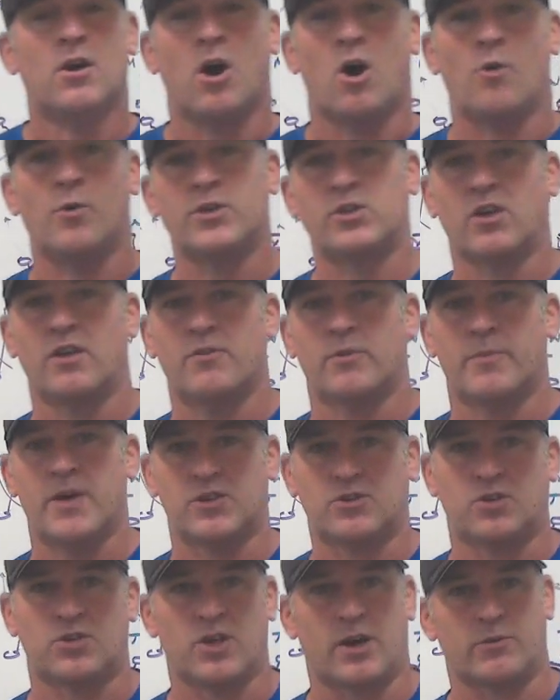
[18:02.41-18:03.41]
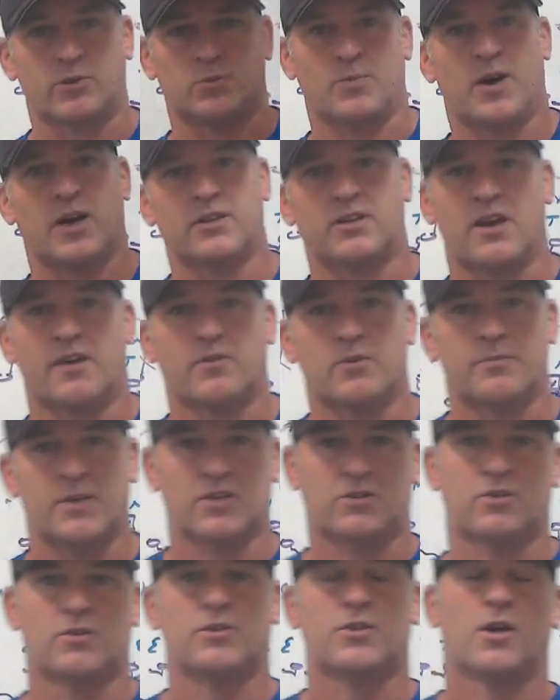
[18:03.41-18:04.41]
Always leave a message. I respond to every
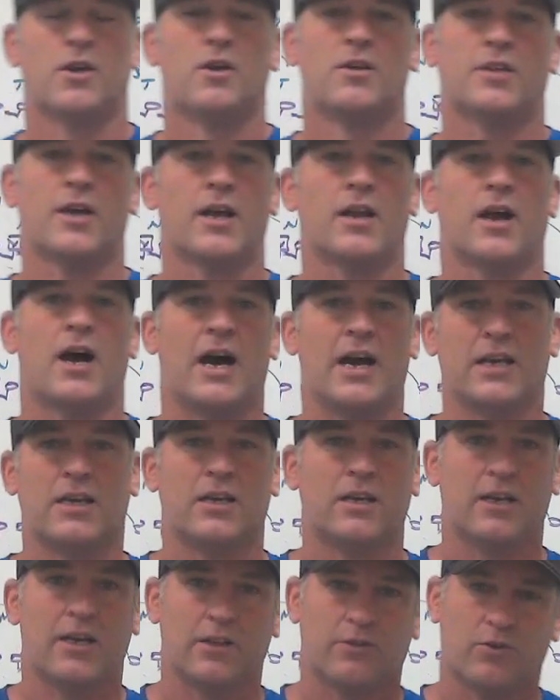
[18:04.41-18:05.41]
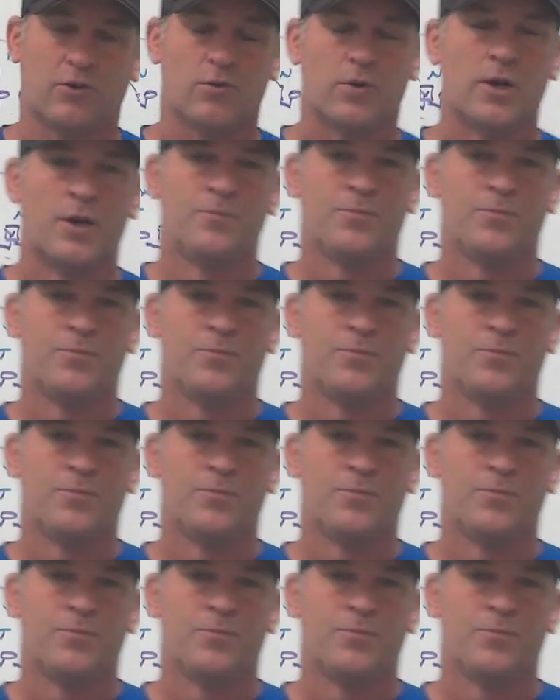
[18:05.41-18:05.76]
message that I can get to.